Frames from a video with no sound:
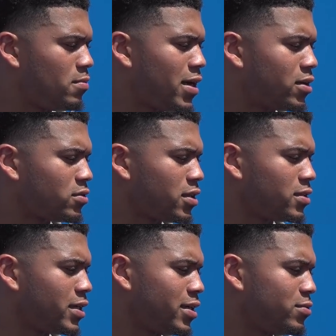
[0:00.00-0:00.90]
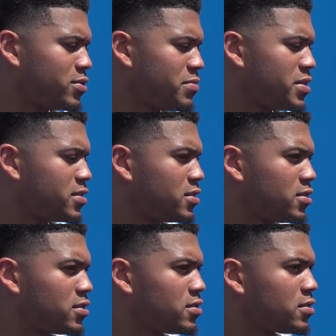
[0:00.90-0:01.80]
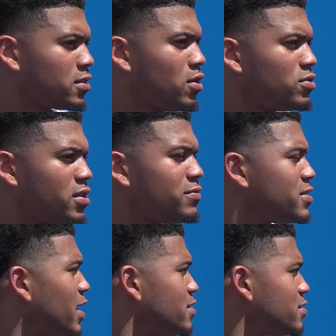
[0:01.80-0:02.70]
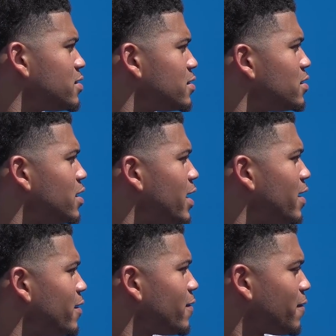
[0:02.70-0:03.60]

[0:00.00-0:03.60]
I don't think that it was missing. It's just coach emphasizes it a lot.